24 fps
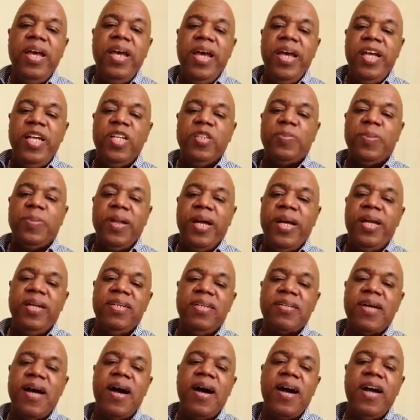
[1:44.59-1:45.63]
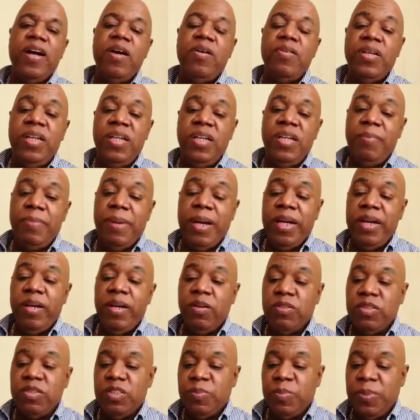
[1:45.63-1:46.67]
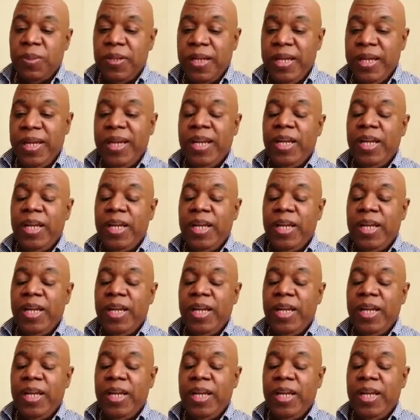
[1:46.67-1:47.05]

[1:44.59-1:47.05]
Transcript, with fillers: His plan is higher than anybody else's plan.